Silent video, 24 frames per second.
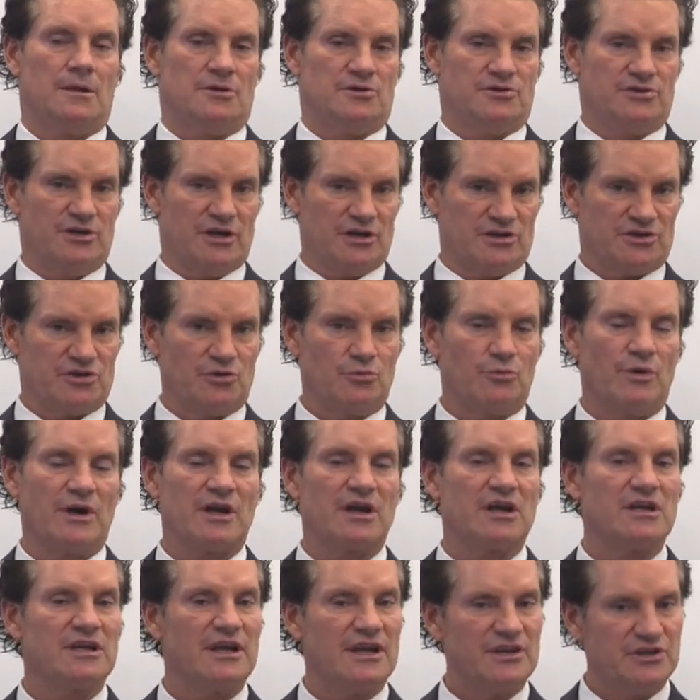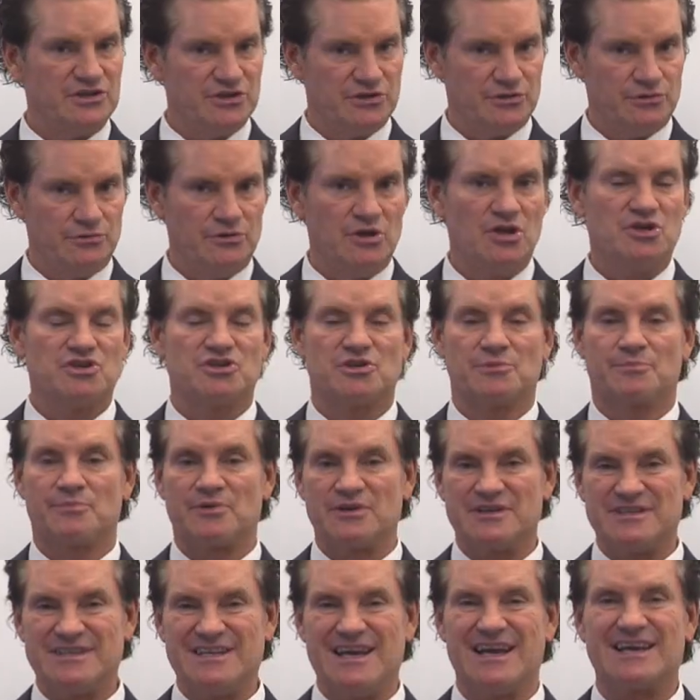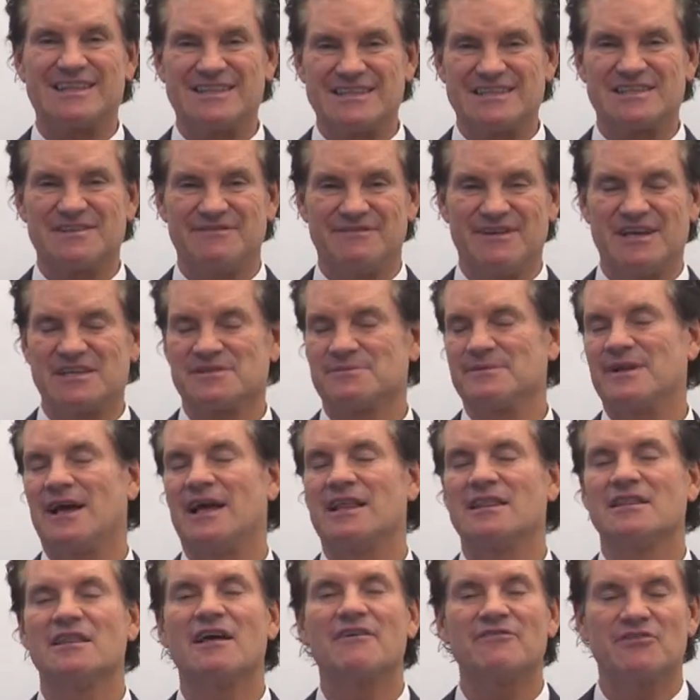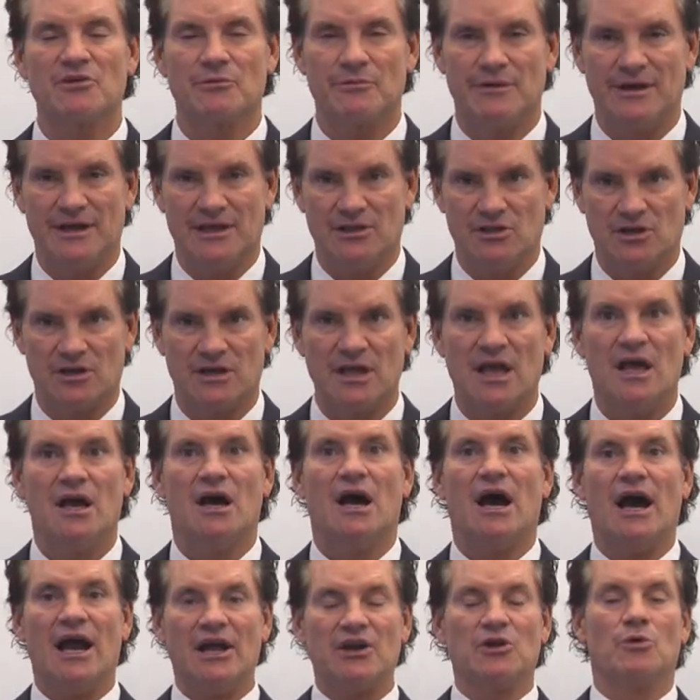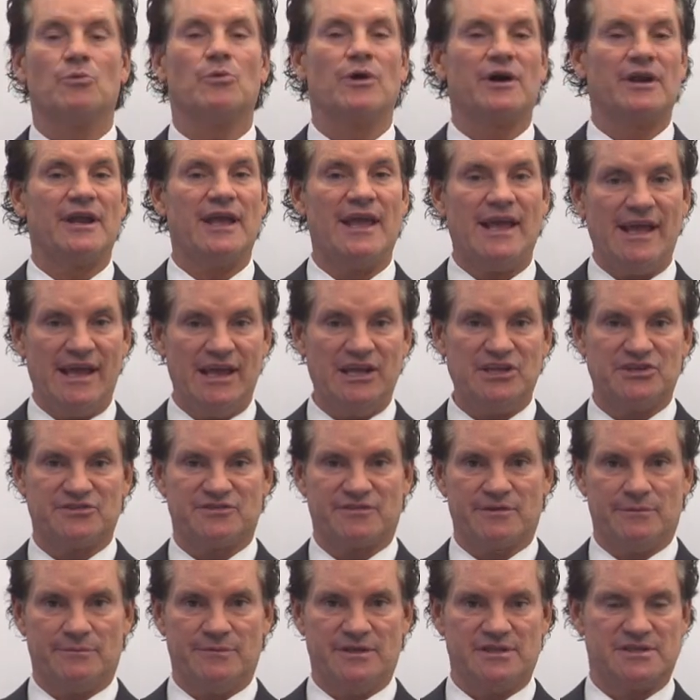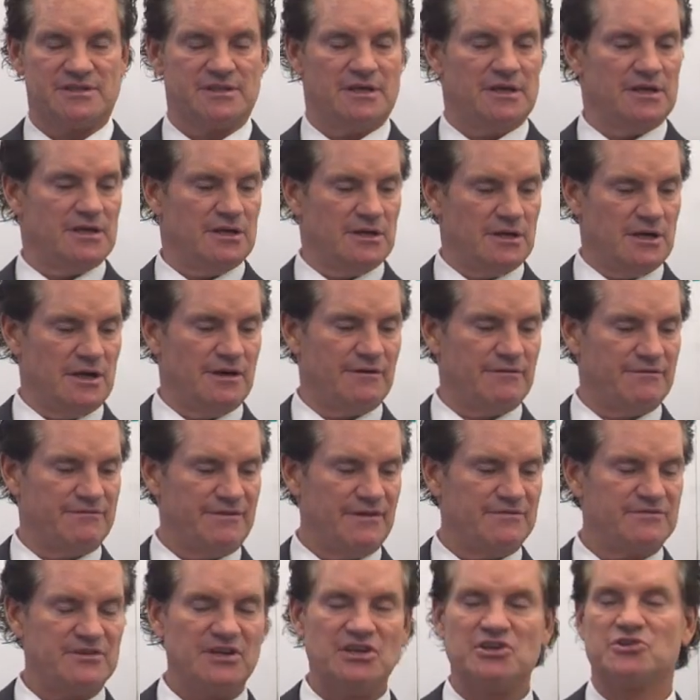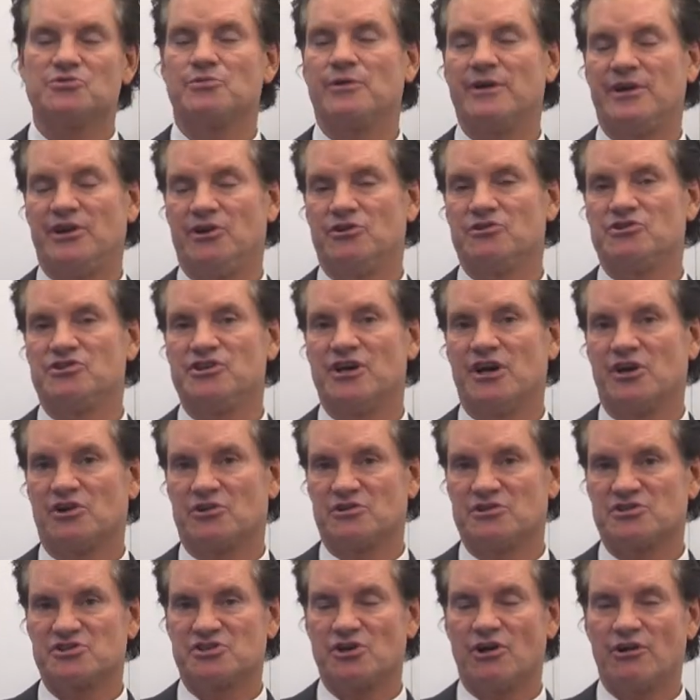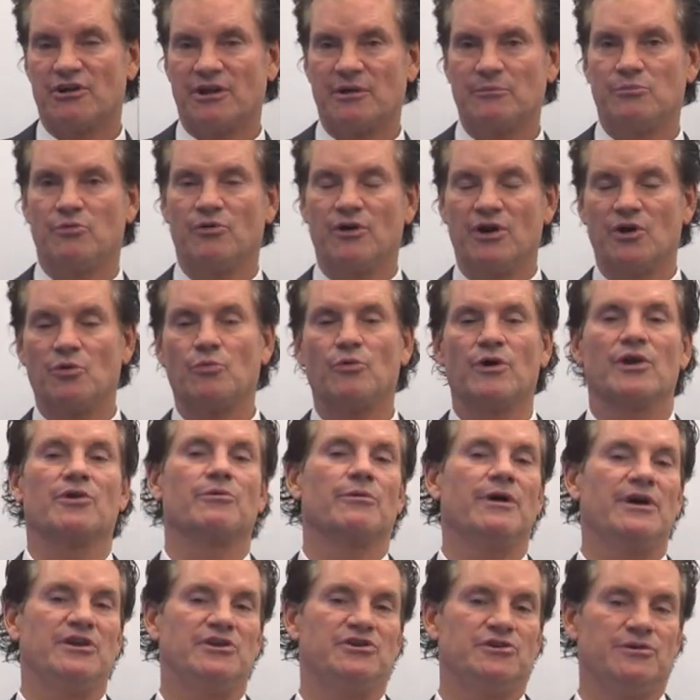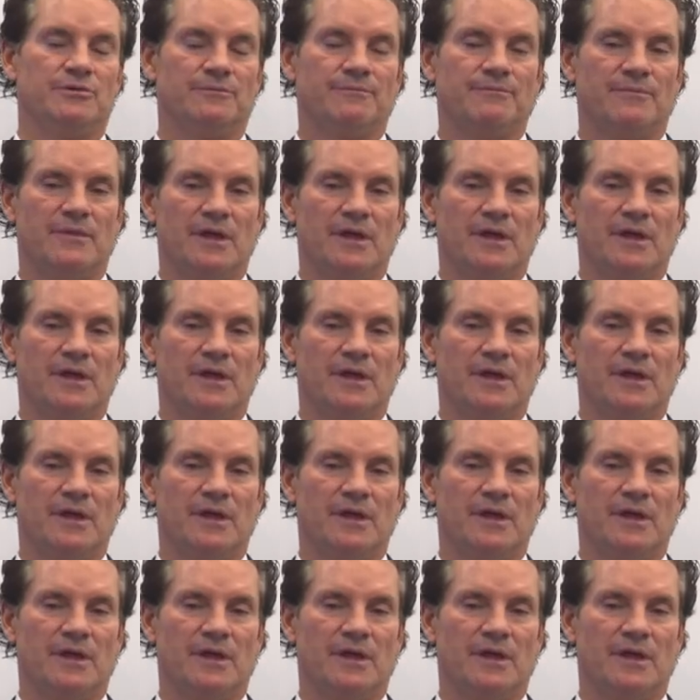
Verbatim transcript: Doctor, what can I do to protect this investment? I love the way I look. I don't want to age from this 15, 20 years younger starting point. What do I do?